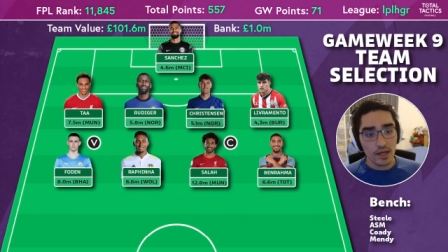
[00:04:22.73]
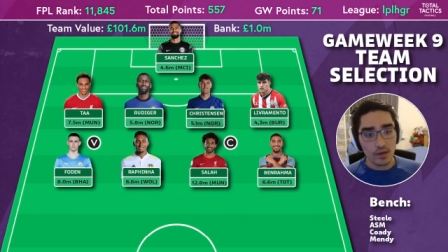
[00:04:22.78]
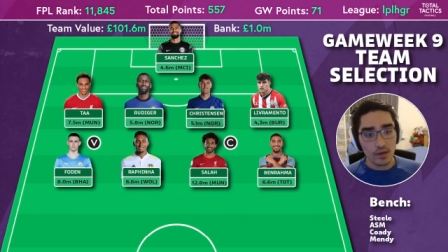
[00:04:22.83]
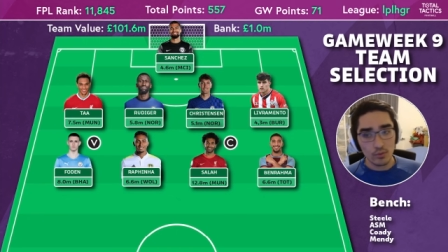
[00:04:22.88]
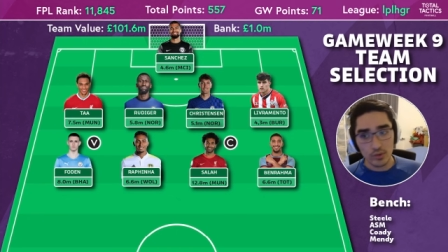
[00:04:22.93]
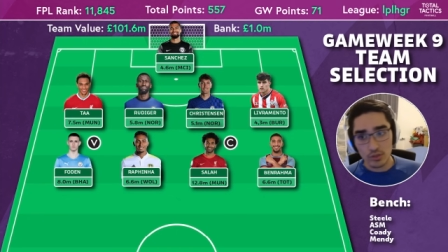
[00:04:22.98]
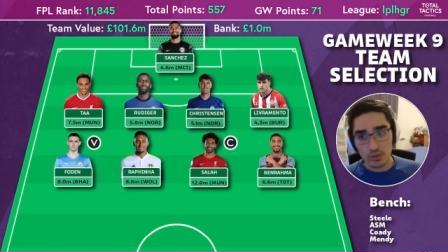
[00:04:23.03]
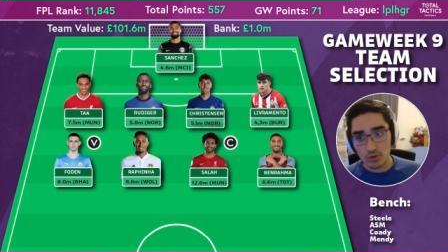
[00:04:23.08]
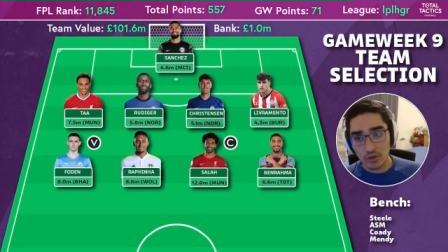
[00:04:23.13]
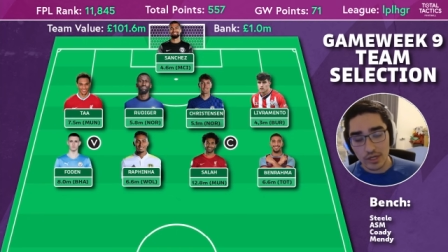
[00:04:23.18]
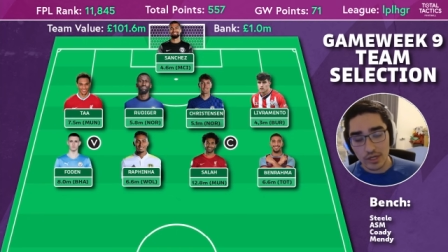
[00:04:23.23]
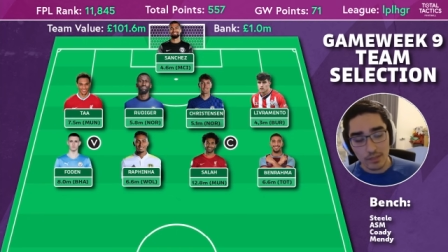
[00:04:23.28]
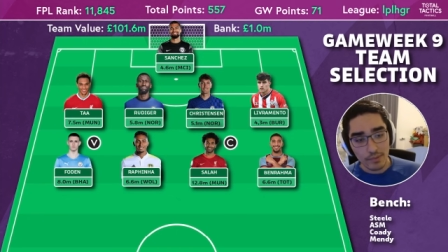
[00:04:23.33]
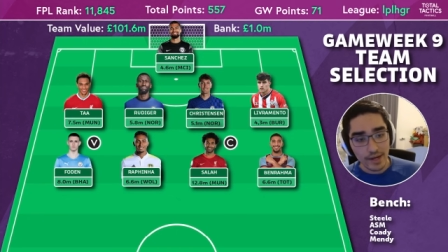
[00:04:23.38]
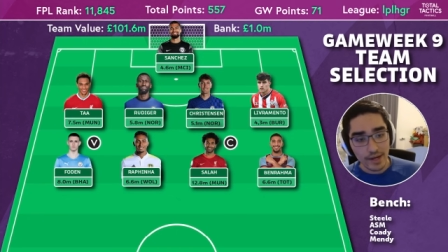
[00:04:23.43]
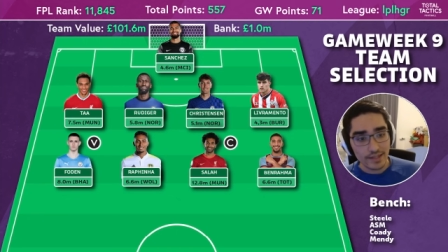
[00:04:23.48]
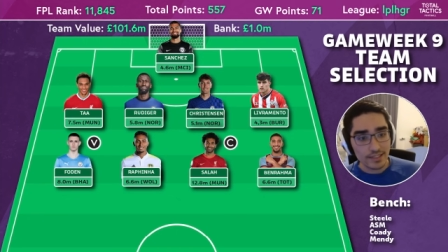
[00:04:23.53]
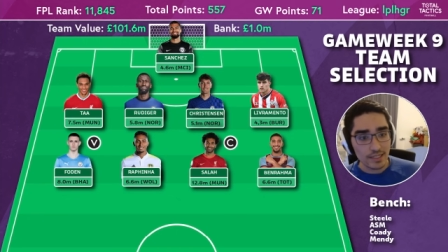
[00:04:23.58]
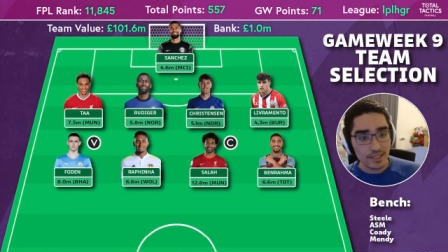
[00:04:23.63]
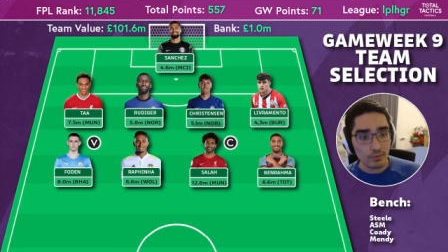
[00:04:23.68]
When you look at
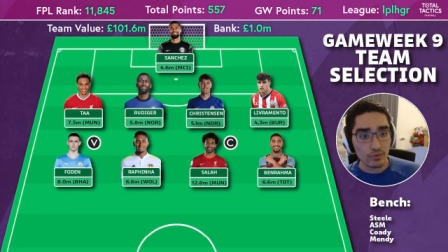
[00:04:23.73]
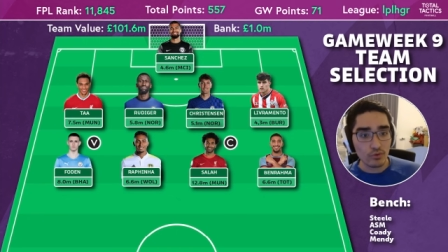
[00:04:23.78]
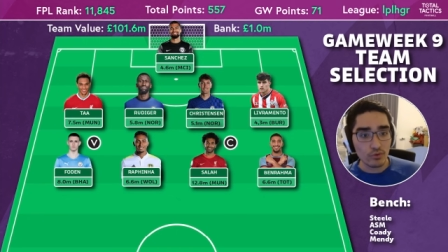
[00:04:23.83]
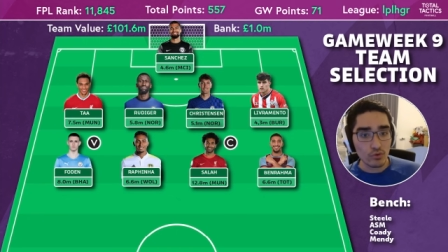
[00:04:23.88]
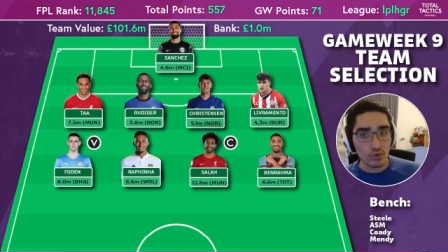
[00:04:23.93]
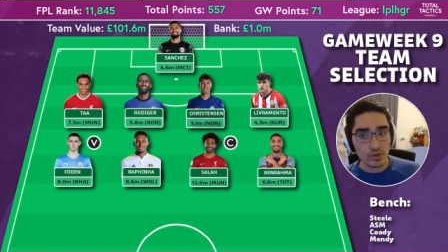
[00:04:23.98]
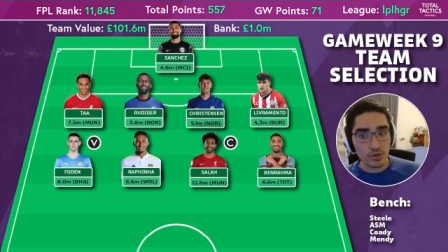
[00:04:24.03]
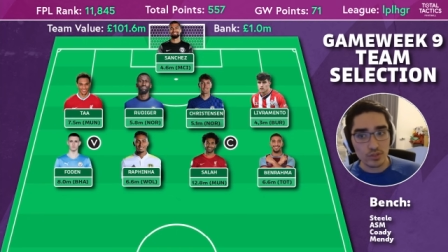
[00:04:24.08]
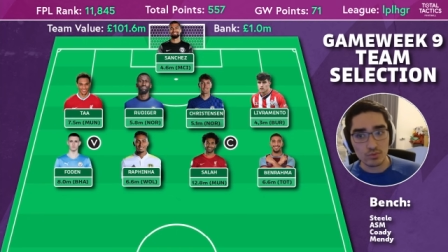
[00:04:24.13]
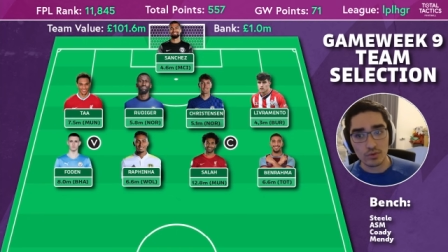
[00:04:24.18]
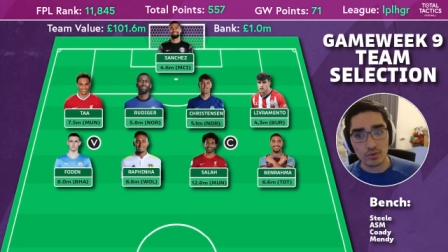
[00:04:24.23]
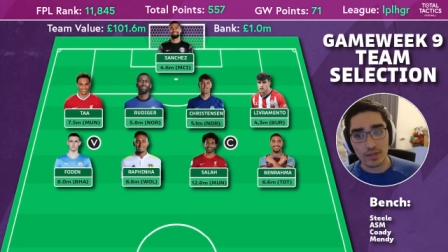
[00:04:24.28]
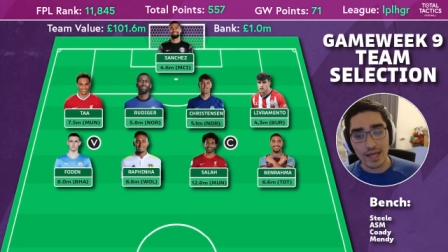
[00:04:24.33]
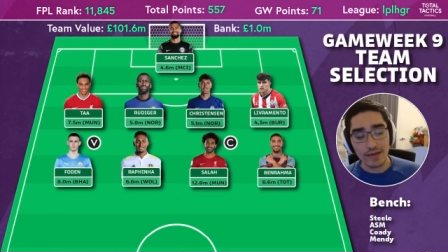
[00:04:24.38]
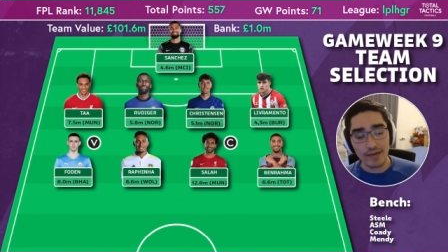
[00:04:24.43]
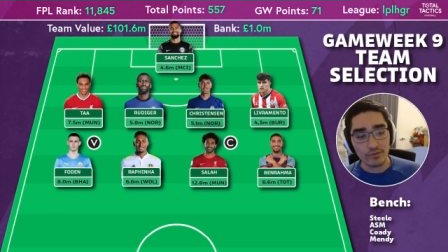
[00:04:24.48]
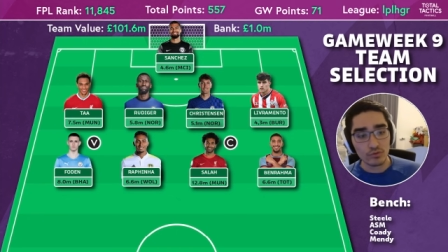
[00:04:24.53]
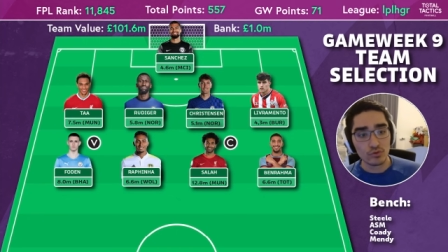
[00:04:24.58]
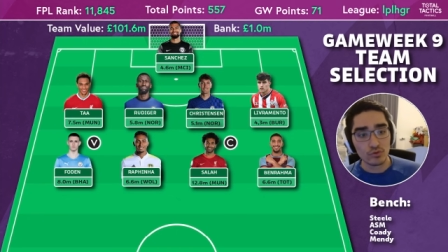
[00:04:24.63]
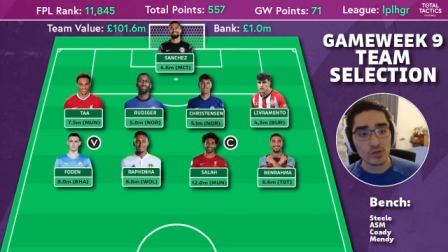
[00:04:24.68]
my team, of course, with
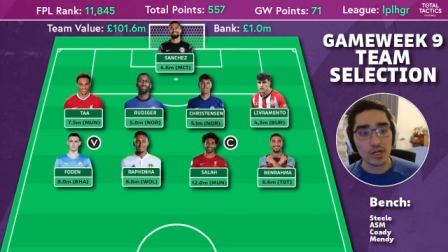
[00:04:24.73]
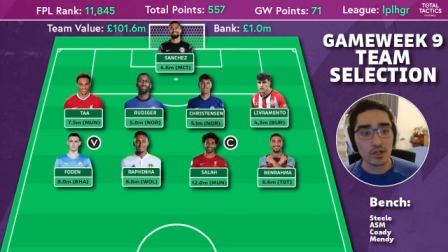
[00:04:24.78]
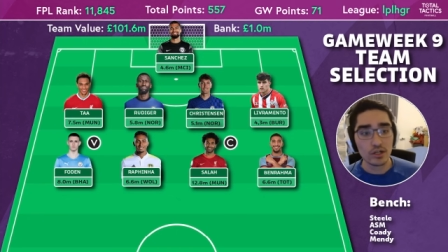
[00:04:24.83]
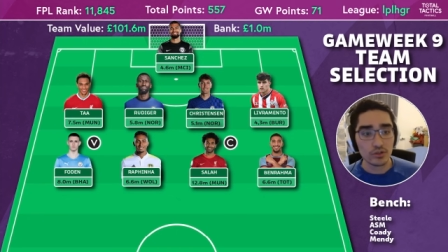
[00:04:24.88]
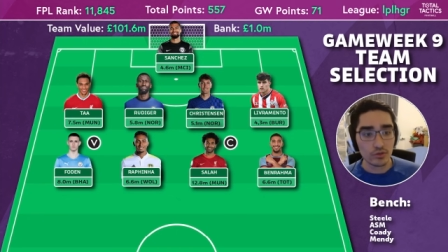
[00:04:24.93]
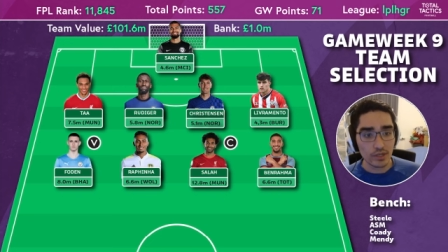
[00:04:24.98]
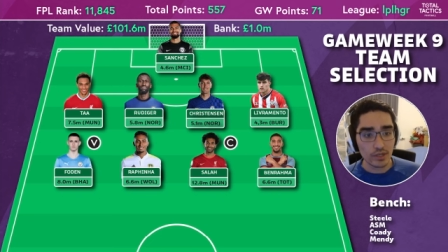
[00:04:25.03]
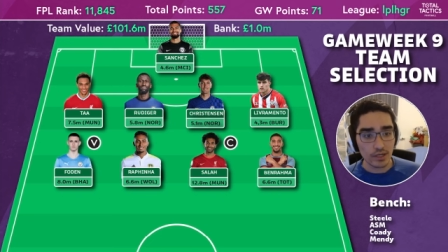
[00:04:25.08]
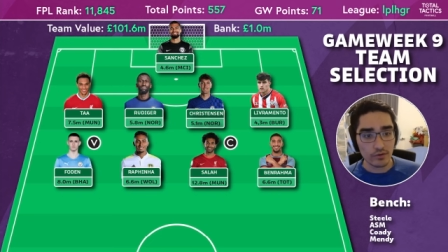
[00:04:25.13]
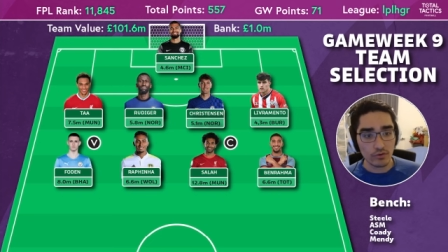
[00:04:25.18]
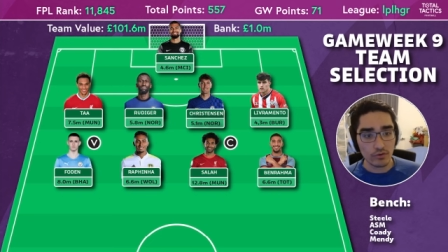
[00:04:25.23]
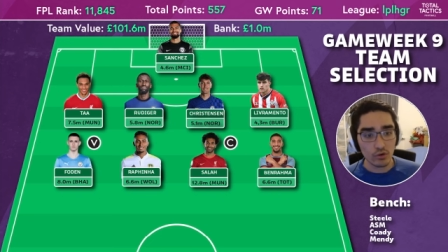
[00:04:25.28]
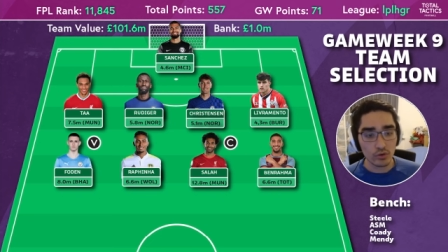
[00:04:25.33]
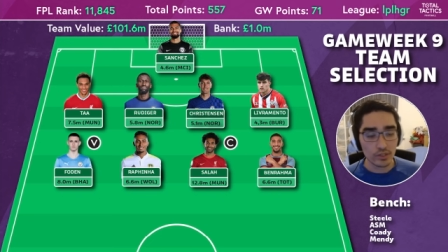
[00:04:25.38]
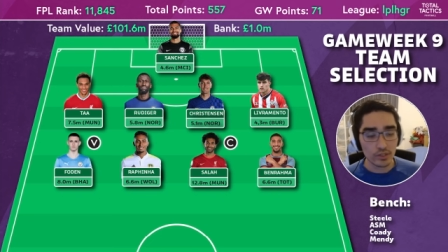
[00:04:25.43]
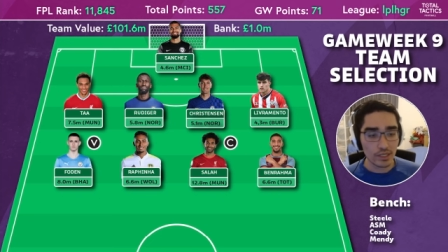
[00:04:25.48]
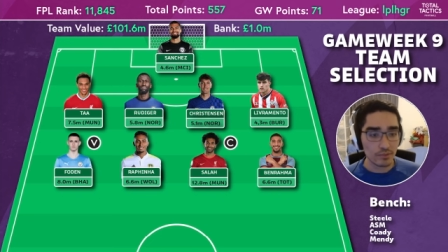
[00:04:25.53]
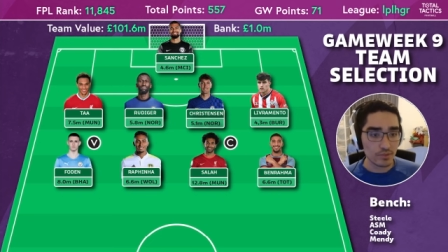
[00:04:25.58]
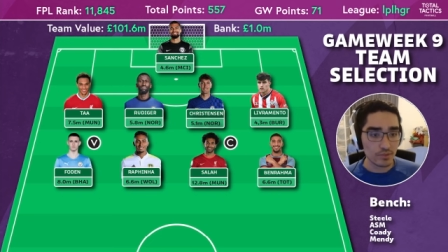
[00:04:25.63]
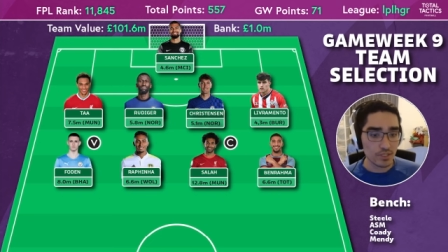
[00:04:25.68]
having Ronaldo kind of
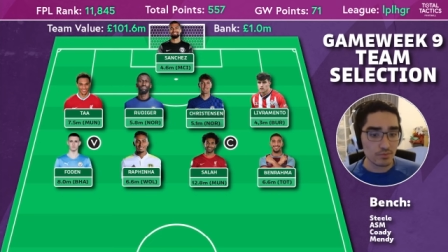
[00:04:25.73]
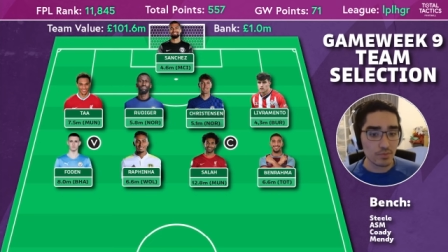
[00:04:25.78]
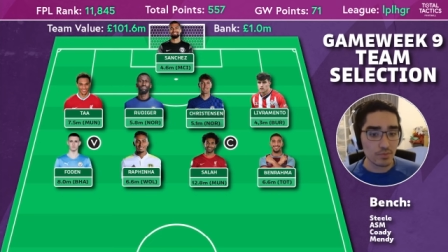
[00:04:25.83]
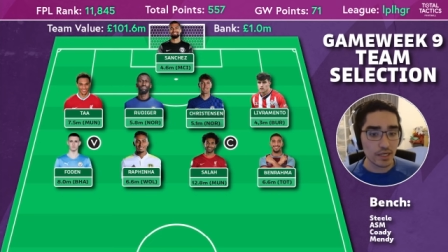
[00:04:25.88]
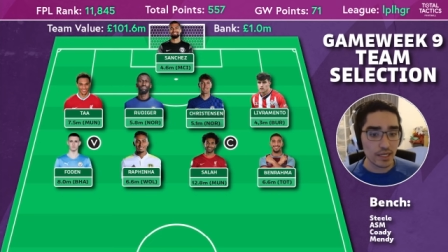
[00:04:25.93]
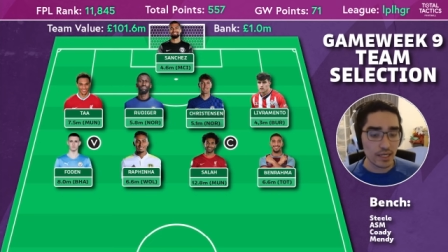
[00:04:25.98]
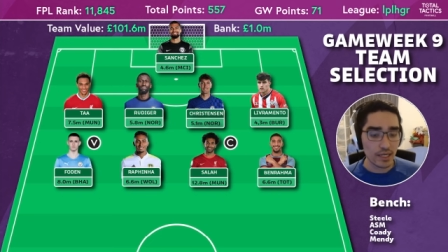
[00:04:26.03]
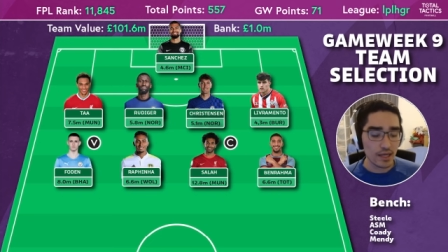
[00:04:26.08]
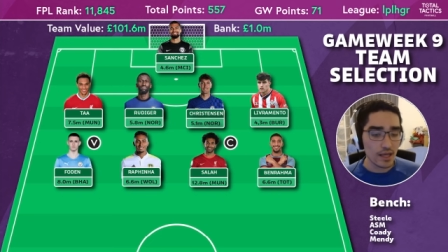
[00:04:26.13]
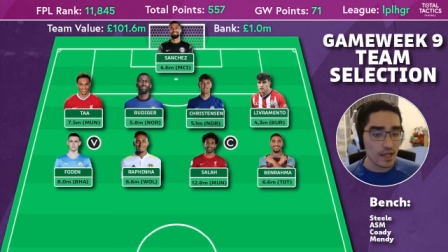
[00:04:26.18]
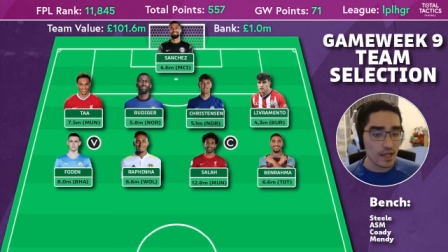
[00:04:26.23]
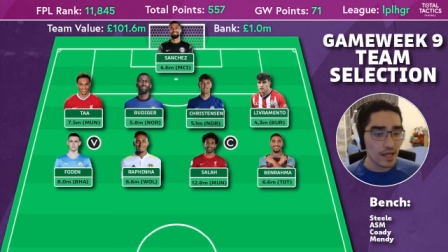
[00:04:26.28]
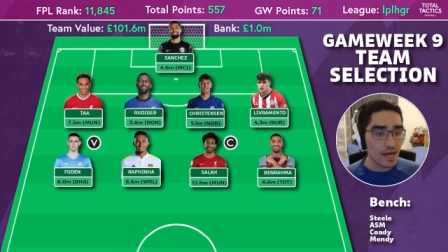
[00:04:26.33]
holding up this money,